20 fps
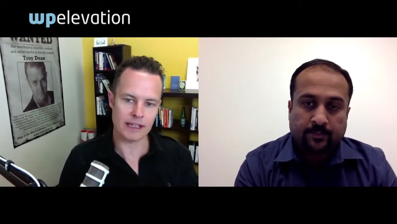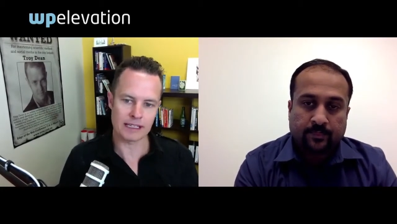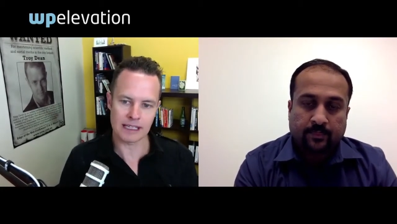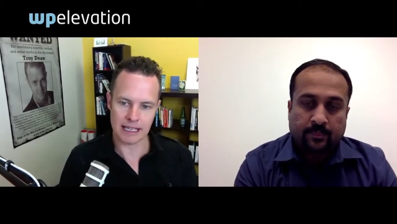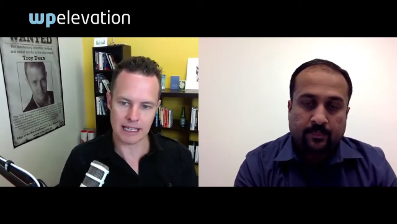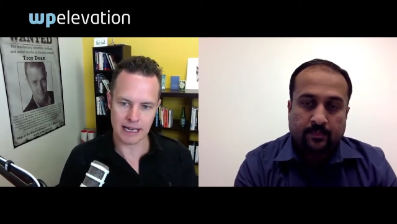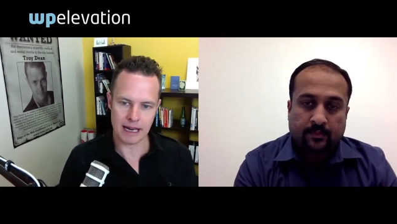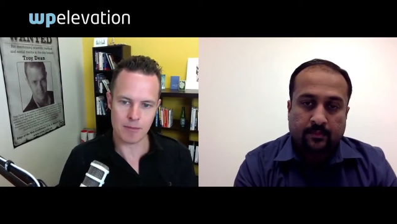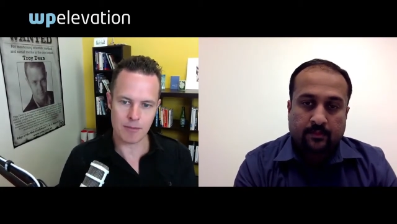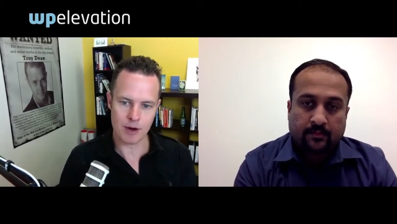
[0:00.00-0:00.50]
Speaker 1: can
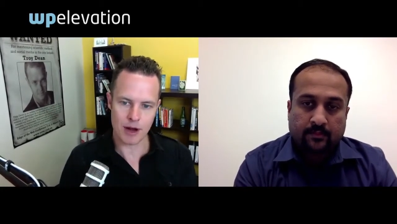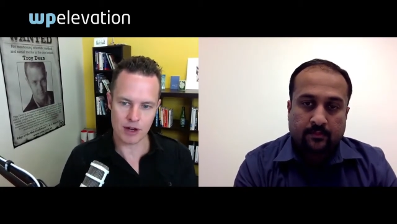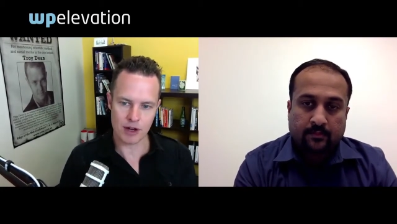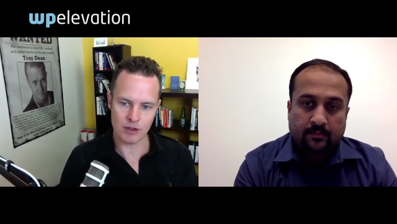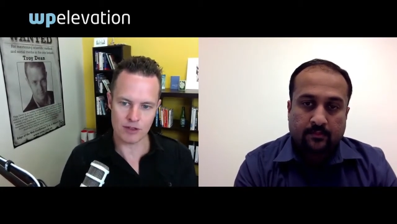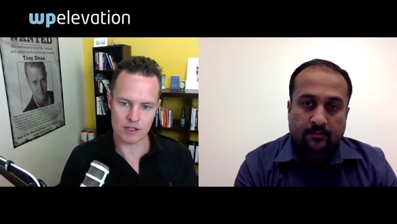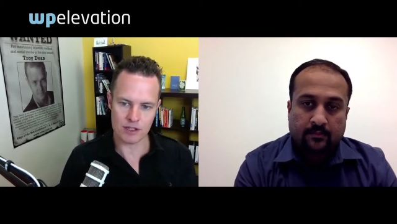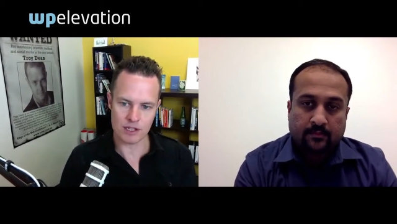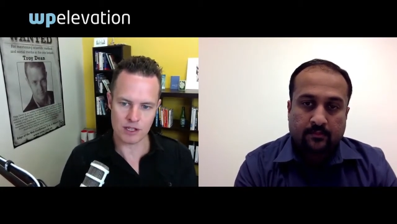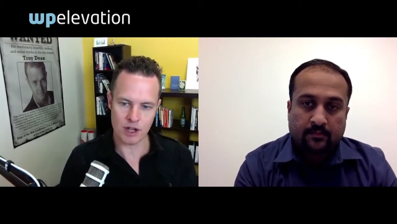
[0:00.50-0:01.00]
collaborate
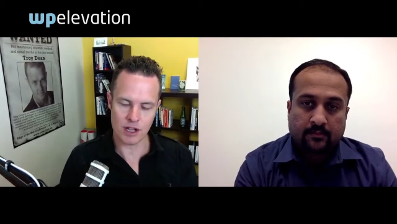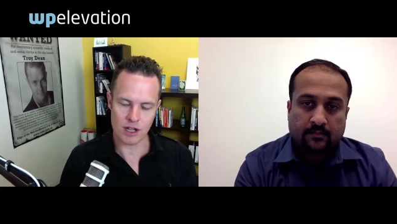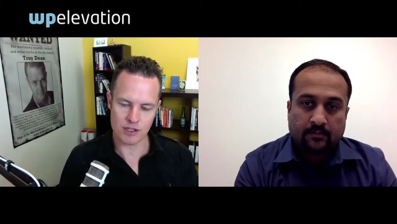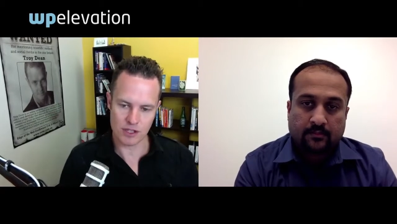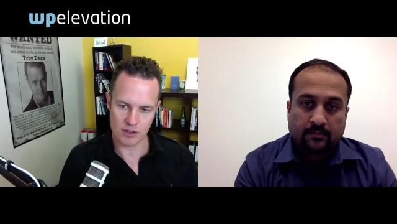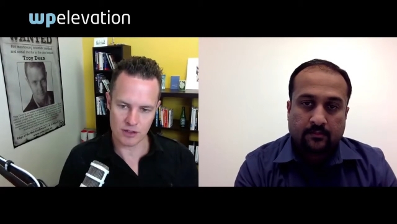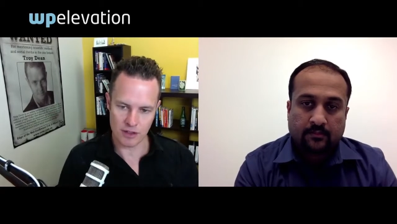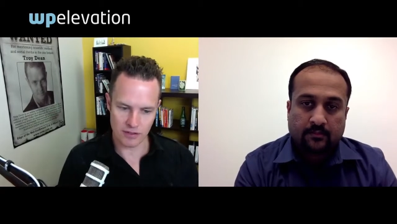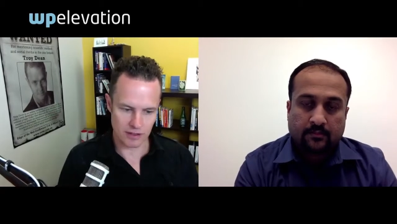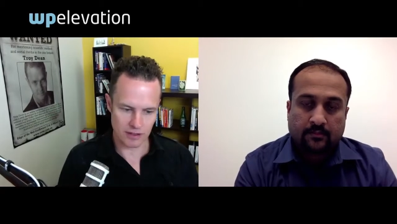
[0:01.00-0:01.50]
on the site
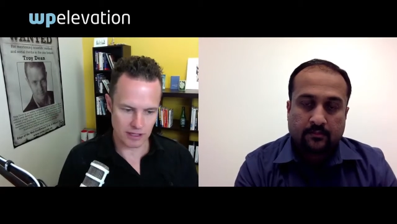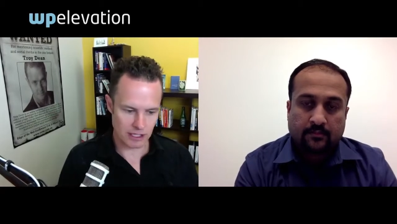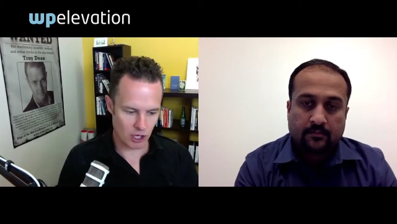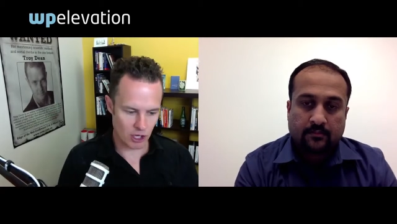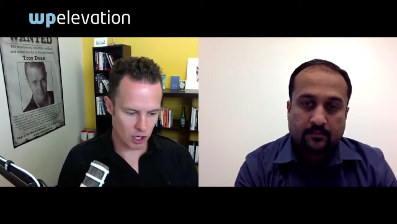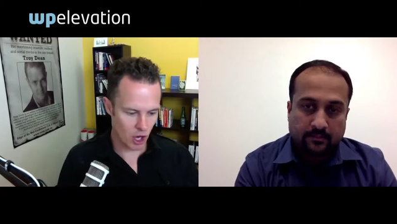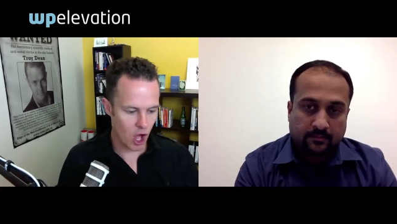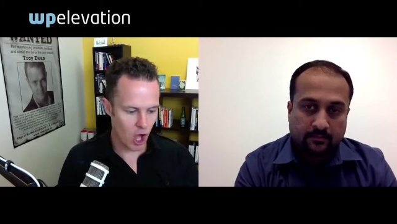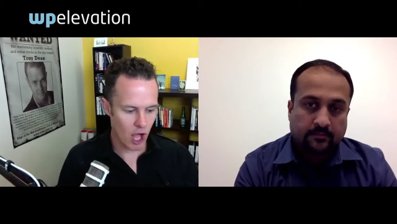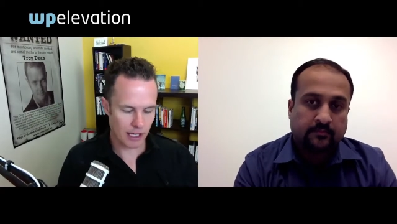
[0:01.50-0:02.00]
so that the
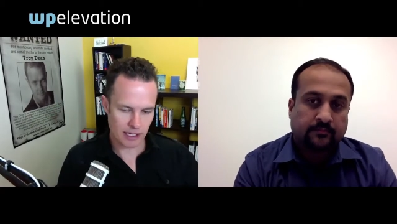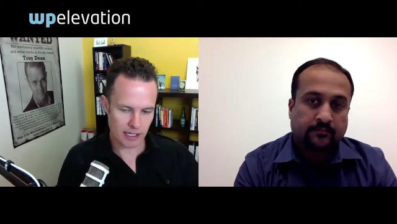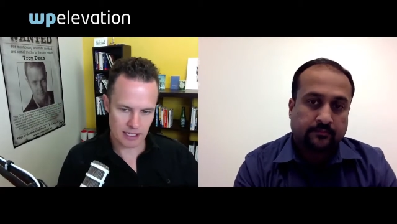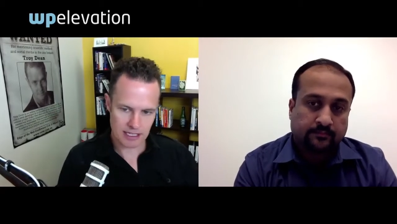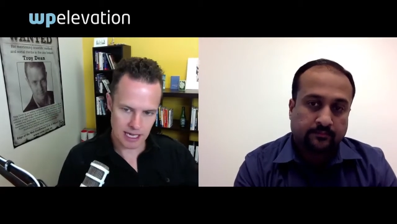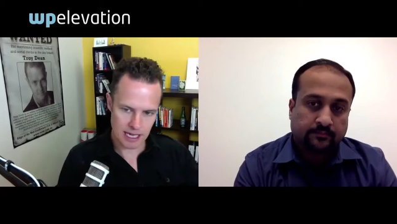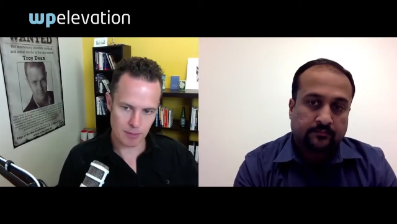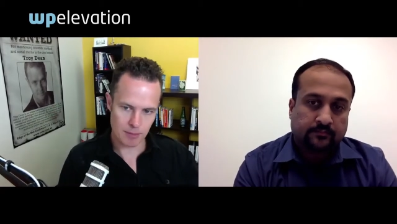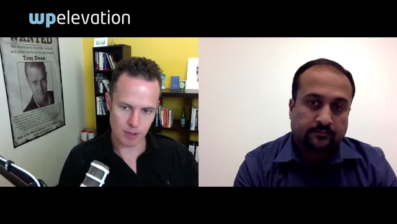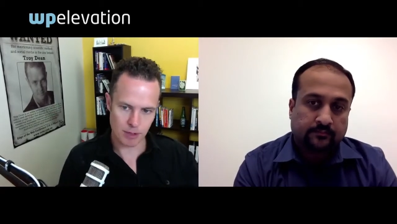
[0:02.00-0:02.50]
client can
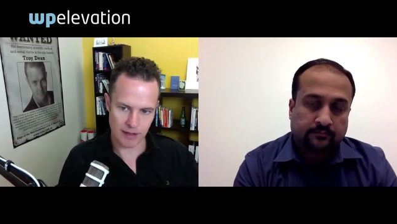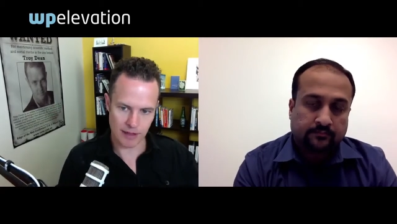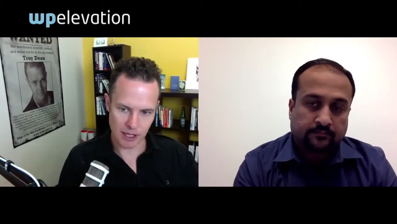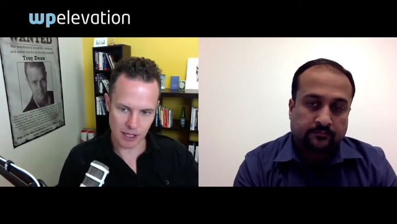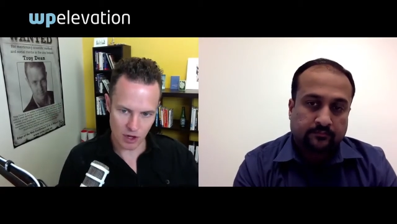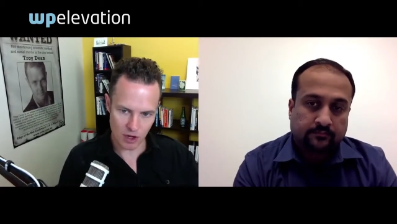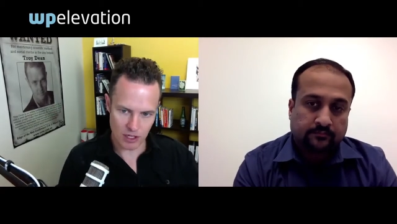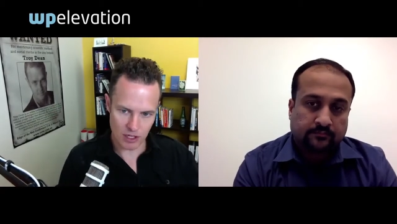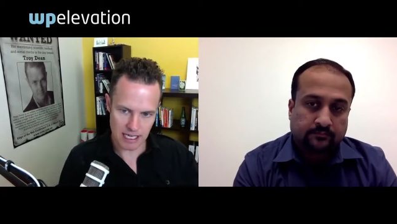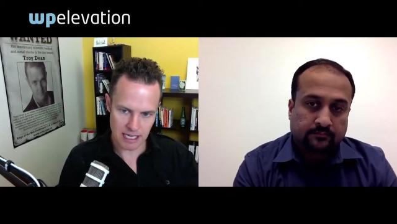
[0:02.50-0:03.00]
start putting their
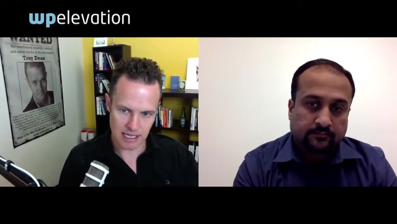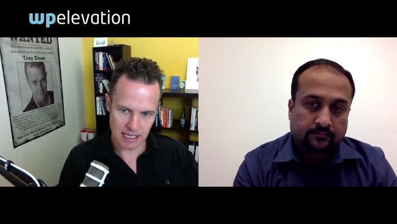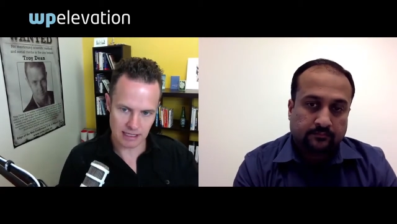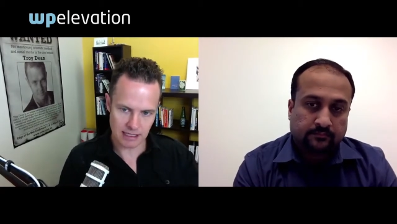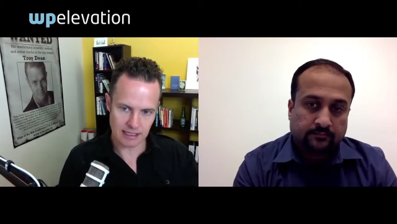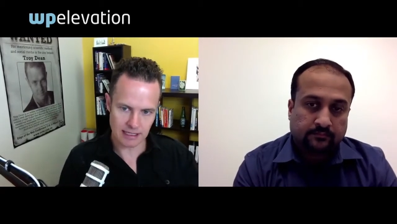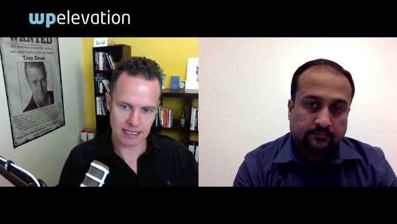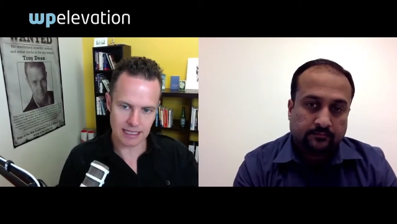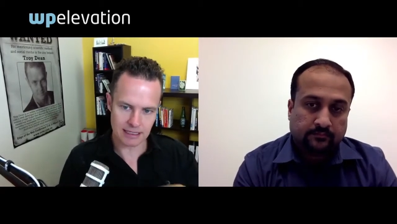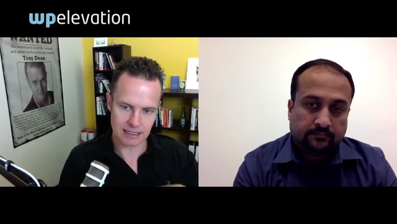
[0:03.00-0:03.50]
content
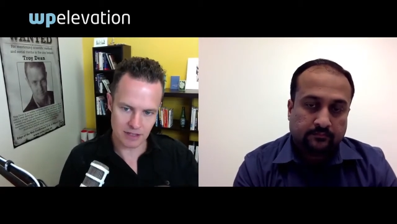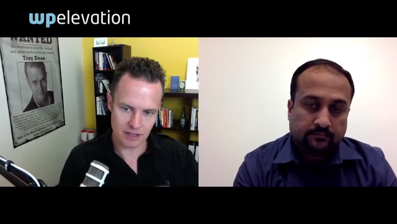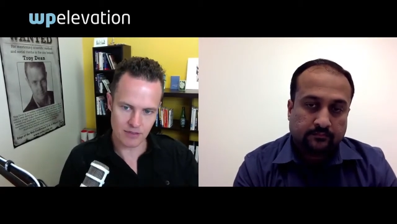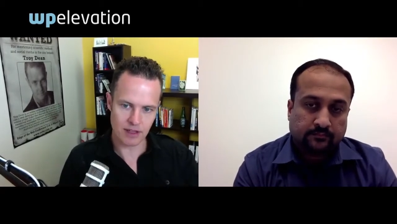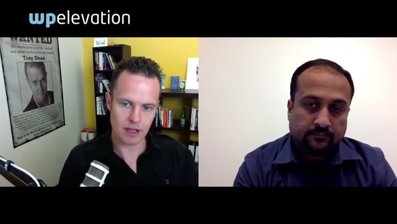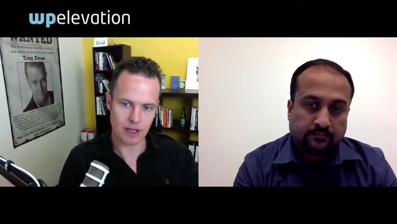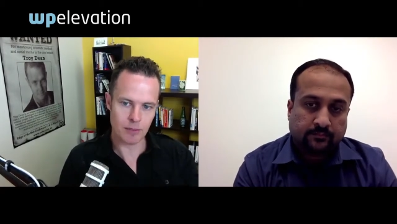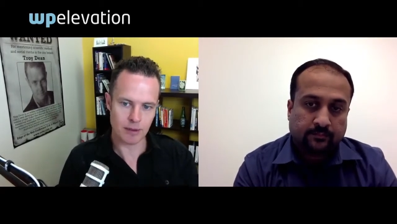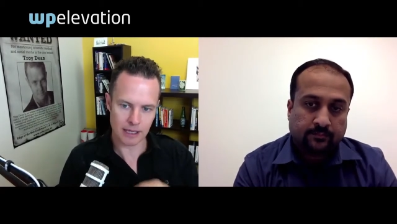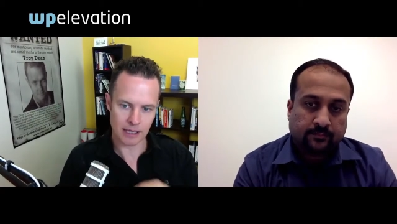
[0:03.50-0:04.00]
in and the
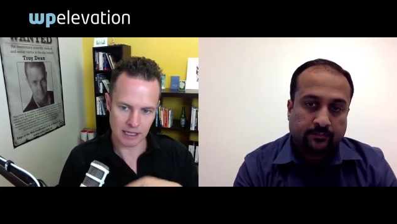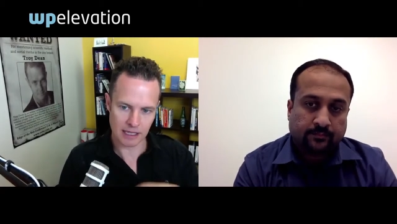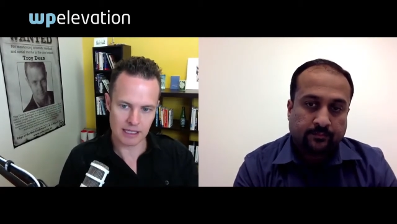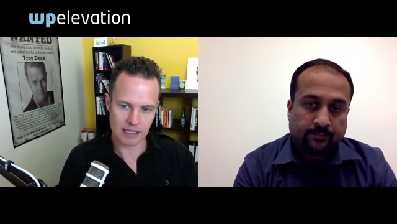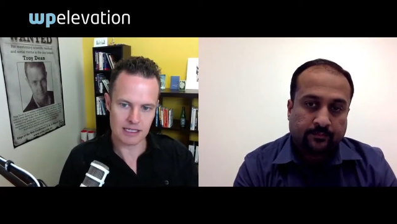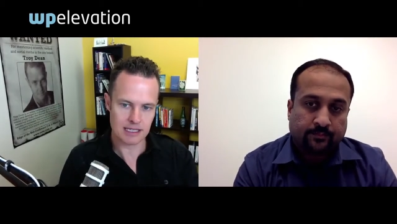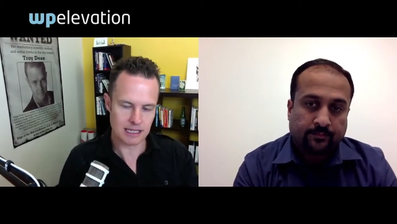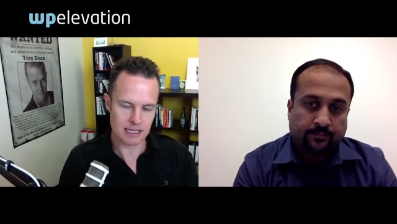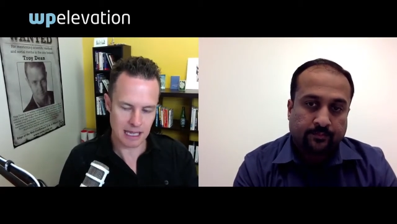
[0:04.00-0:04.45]
developer can